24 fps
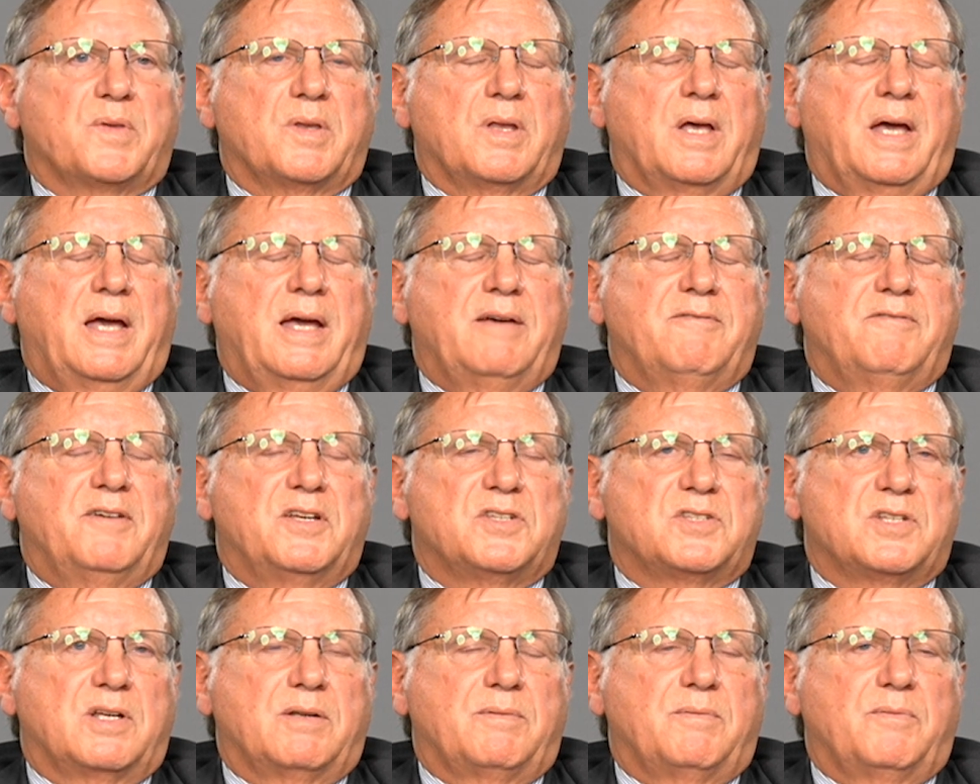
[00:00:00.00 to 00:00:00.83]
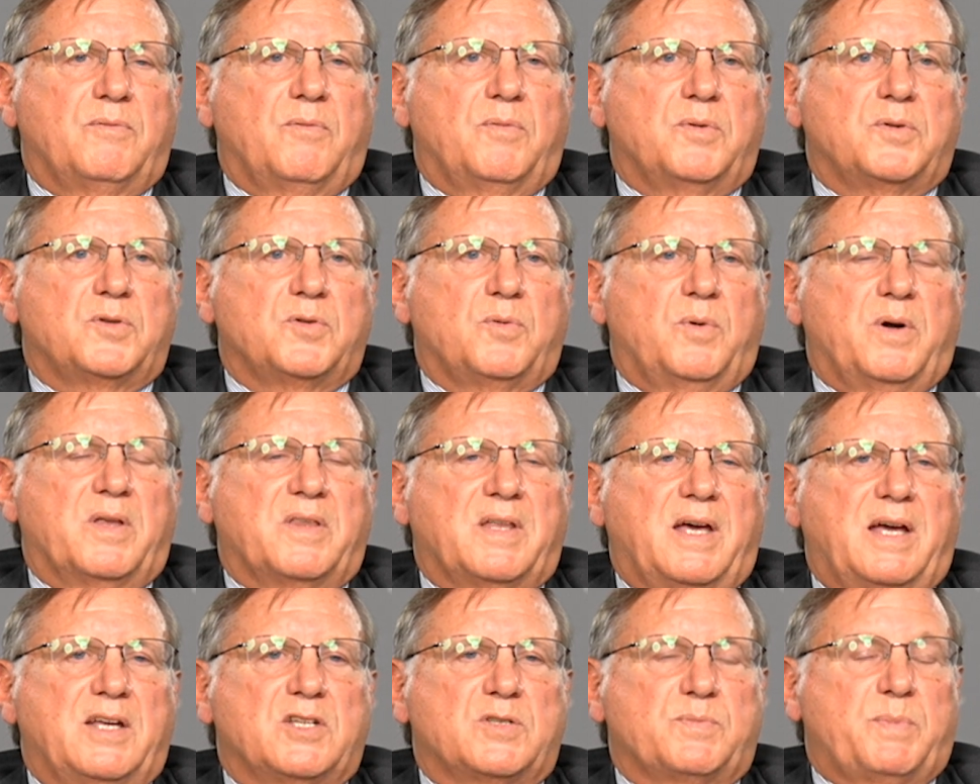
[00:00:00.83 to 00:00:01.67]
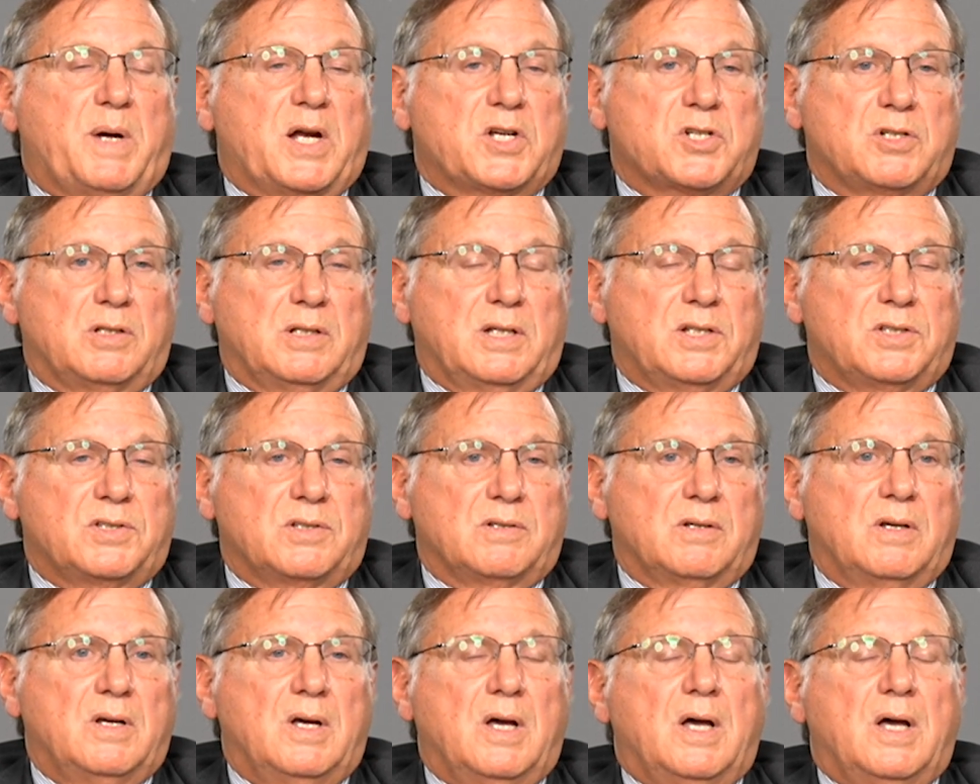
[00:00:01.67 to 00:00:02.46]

a visit with a specialist,